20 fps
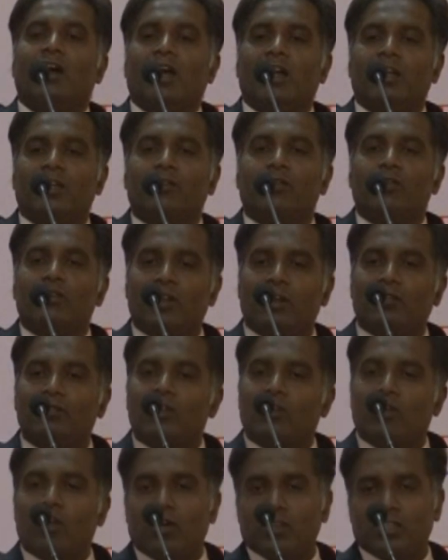I don't
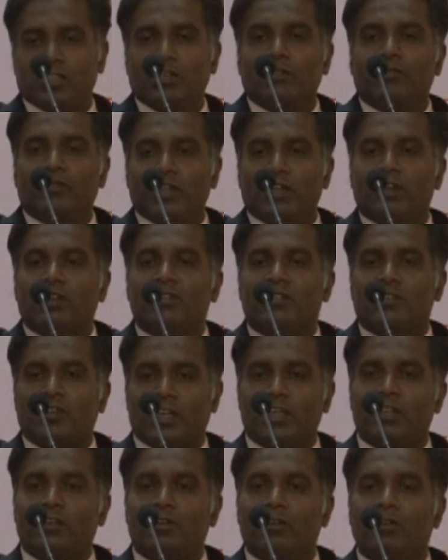have the costing figures
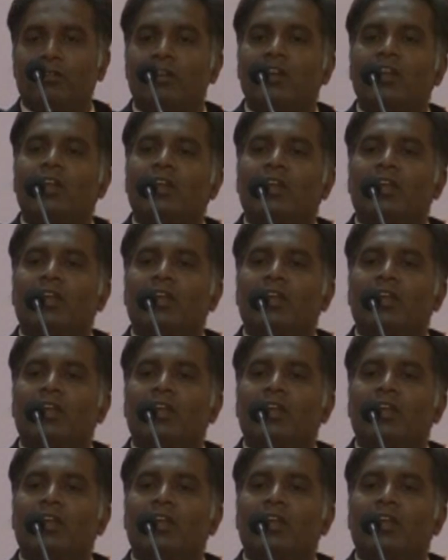right now.